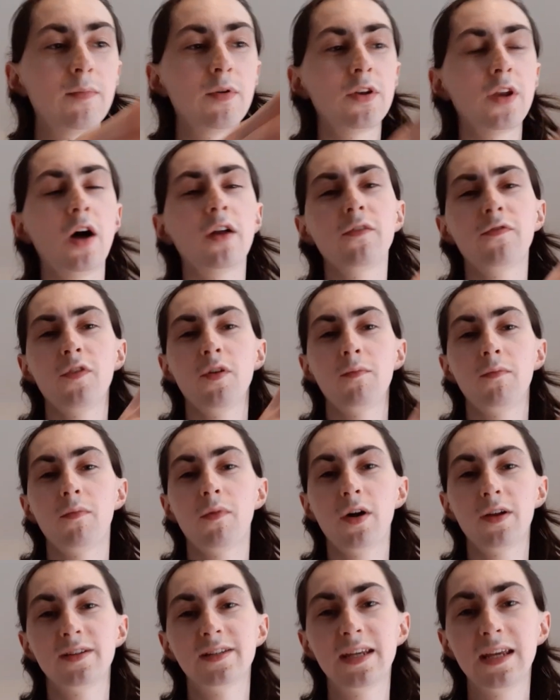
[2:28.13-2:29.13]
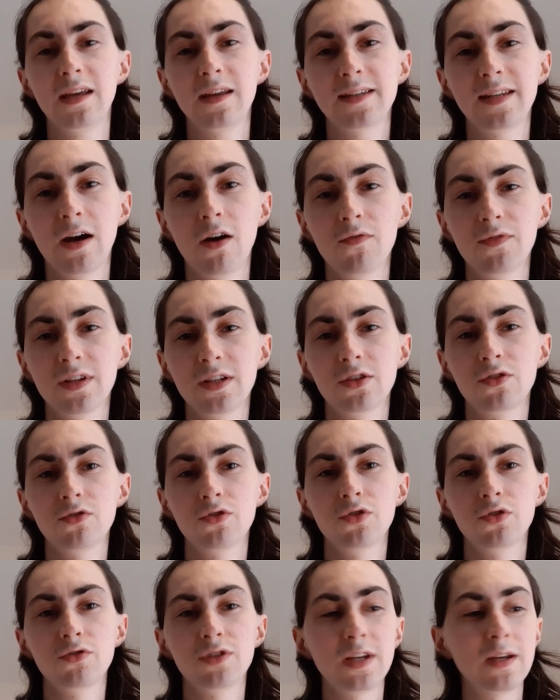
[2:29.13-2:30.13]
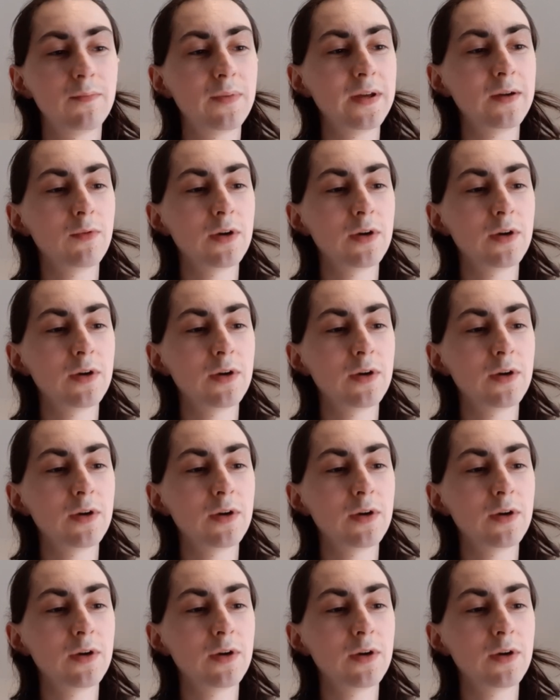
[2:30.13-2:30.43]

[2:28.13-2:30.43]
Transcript: but none of them are delved into too deeply,